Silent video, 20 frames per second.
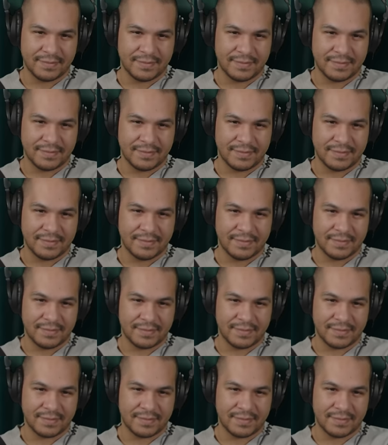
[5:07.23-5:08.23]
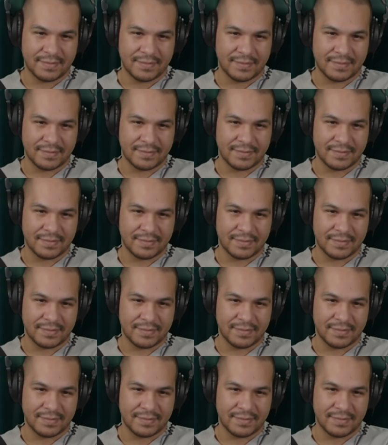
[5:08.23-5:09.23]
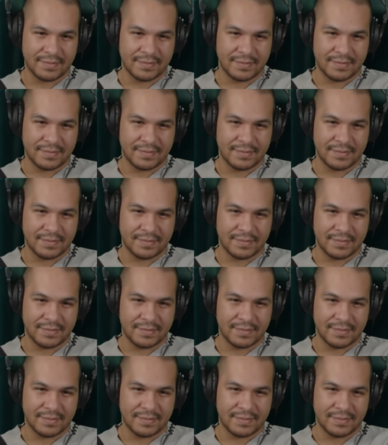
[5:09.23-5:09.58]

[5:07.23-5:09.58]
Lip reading: The person shown says nothing.